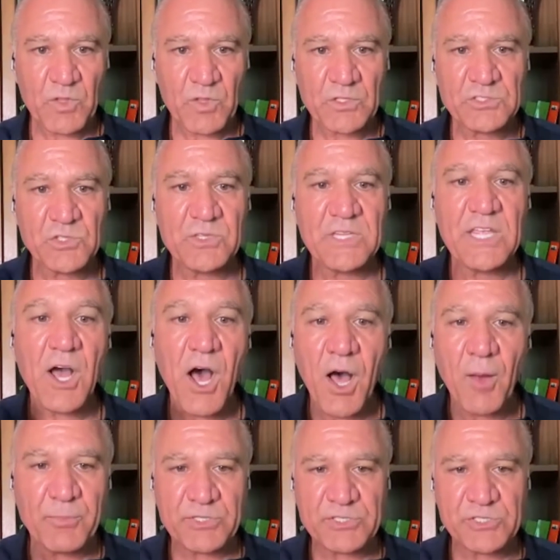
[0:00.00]
So the
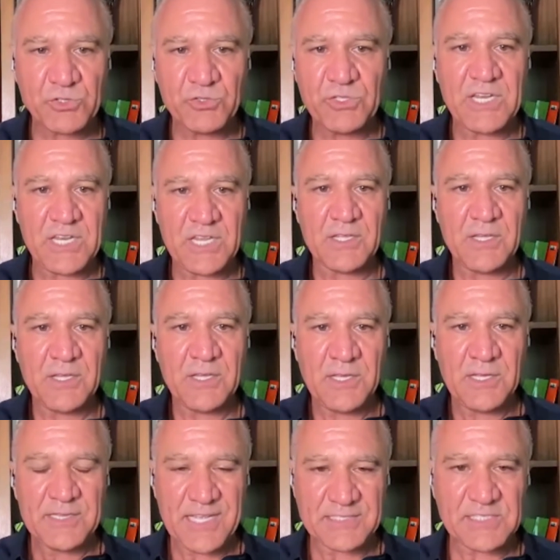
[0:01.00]
opportunity
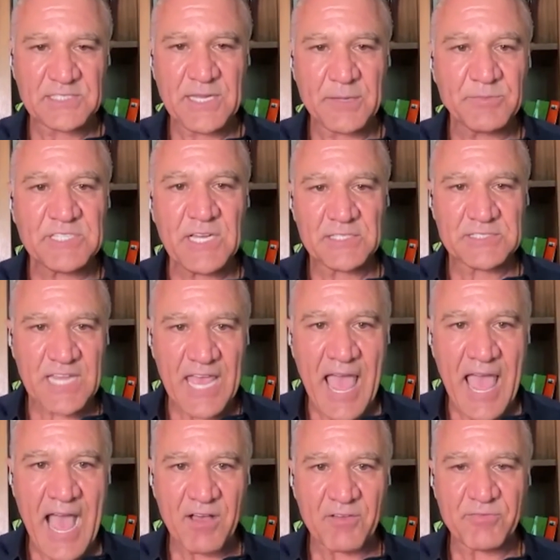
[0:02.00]
that stem cells
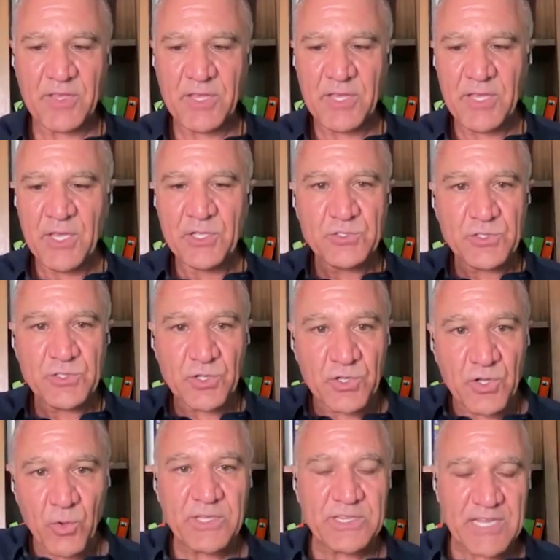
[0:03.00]
have to
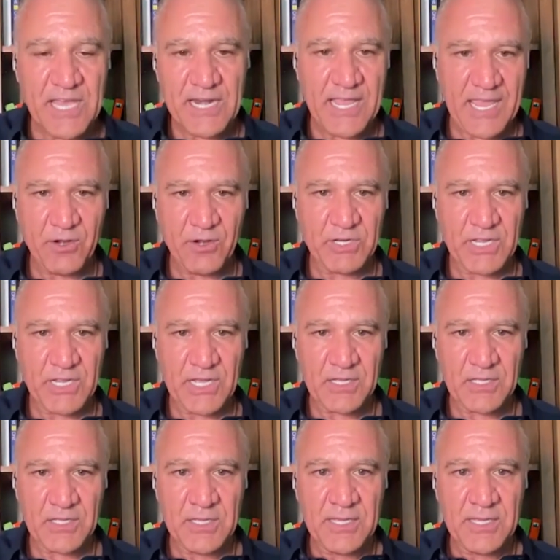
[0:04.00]
go in that area,